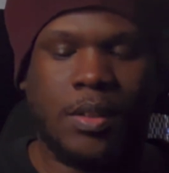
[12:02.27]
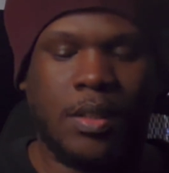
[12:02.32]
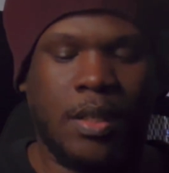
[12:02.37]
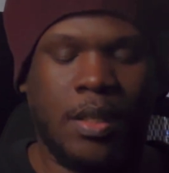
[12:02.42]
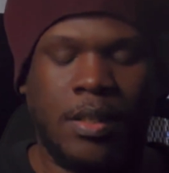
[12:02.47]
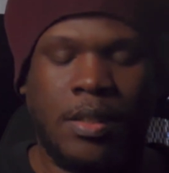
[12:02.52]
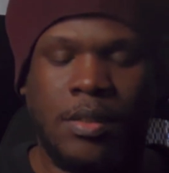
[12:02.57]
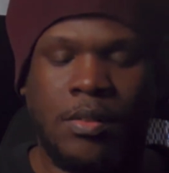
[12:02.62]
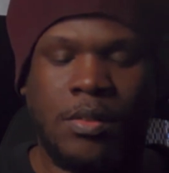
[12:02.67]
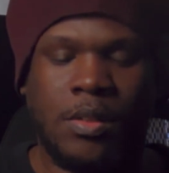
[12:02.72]

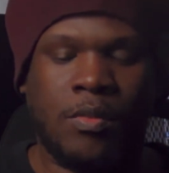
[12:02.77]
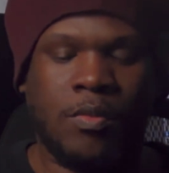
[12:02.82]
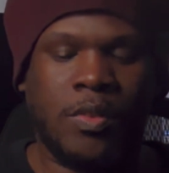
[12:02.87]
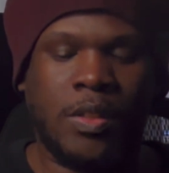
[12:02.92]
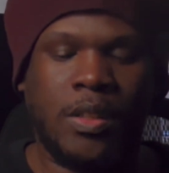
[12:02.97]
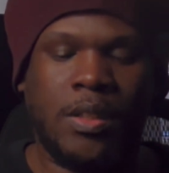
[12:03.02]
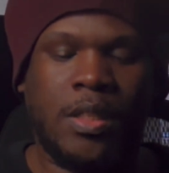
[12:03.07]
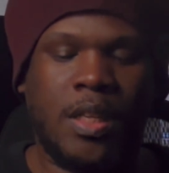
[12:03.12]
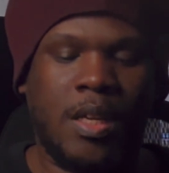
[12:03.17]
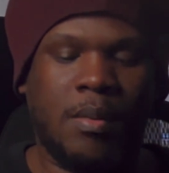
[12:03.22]
and you
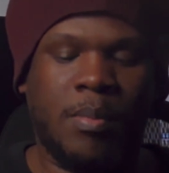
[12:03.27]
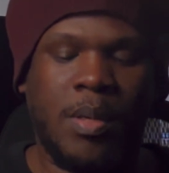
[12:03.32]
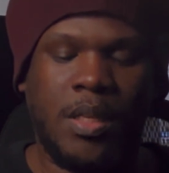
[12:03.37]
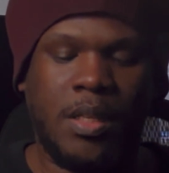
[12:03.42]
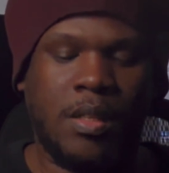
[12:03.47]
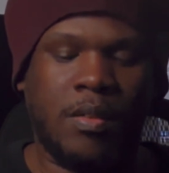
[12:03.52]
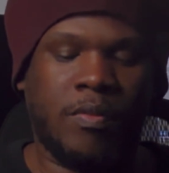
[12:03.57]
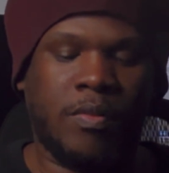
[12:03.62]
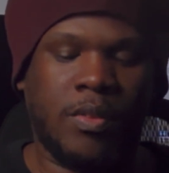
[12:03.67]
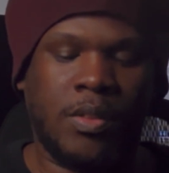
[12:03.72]
really can't beat
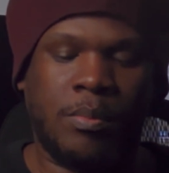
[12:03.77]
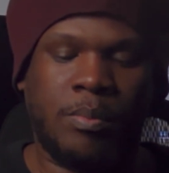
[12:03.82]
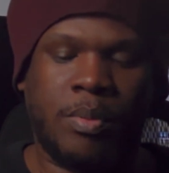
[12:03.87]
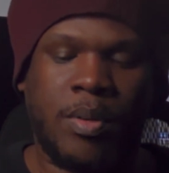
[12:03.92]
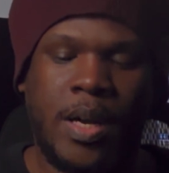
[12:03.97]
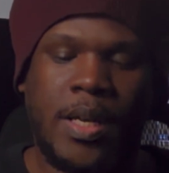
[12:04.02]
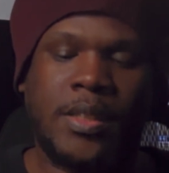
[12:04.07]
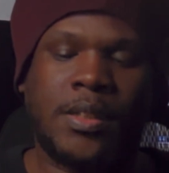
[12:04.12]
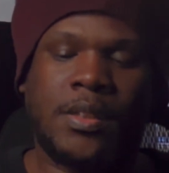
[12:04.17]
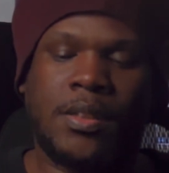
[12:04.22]
it. For the
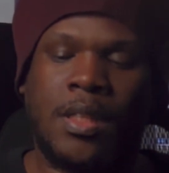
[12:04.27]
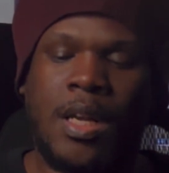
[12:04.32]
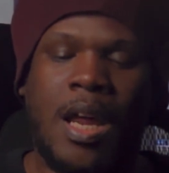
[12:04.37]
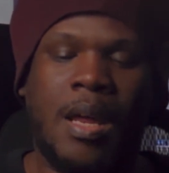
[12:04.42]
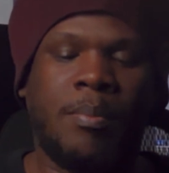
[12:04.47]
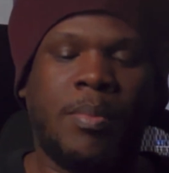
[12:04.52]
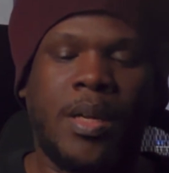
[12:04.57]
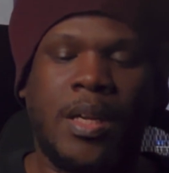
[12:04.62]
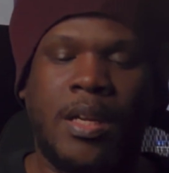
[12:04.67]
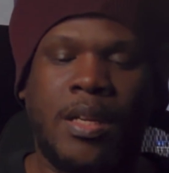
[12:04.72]
price that I
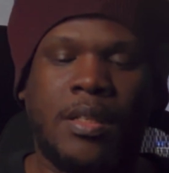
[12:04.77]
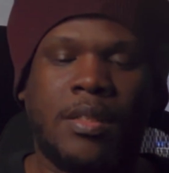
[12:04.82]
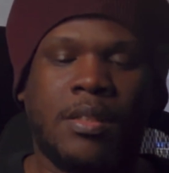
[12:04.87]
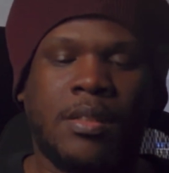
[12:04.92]
paid,